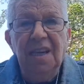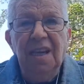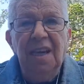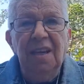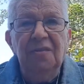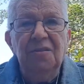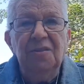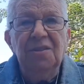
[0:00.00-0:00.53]

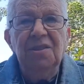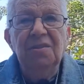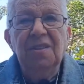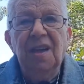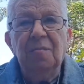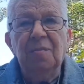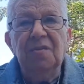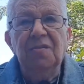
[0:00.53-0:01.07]
If you do
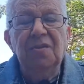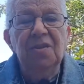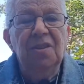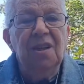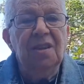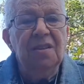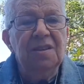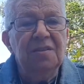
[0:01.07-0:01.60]
that before you
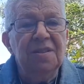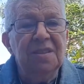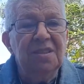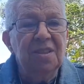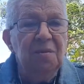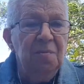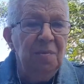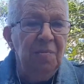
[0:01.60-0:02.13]
go into a
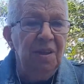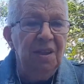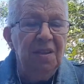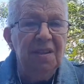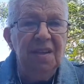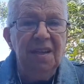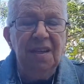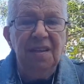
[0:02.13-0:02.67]

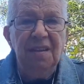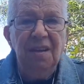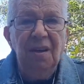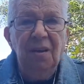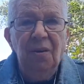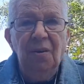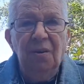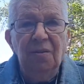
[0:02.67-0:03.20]
supermarket
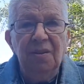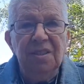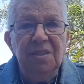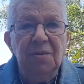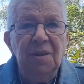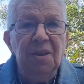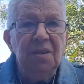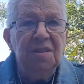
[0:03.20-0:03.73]
or into
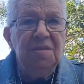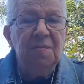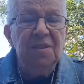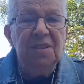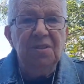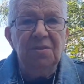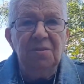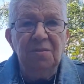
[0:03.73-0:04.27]
a
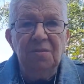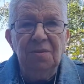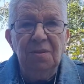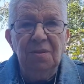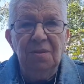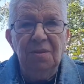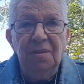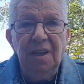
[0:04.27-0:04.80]
hospital
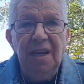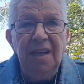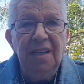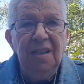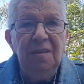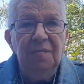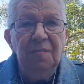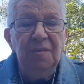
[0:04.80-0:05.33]
or
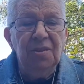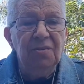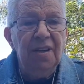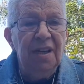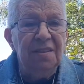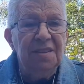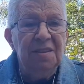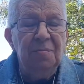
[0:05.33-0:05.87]
any
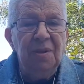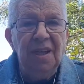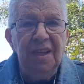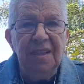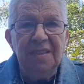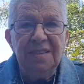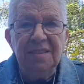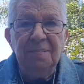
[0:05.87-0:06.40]
crowded
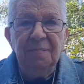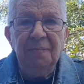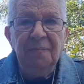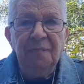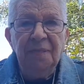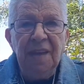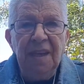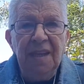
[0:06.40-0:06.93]
place,
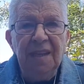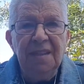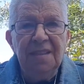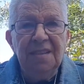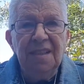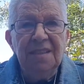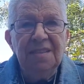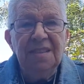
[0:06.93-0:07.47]
it
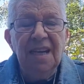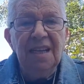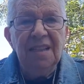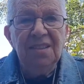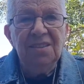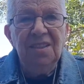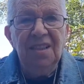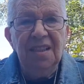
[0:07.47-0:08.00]
does
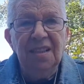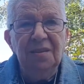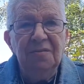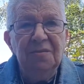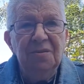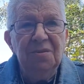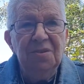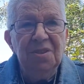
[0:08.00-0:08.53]
actually
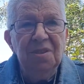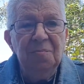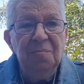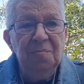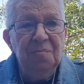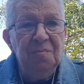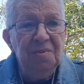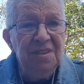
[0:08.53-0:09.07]
afford you
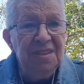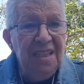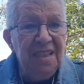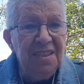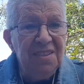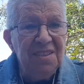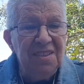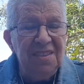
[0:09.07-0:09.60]

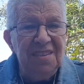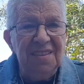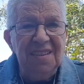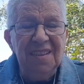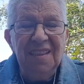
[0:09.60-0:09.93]
protection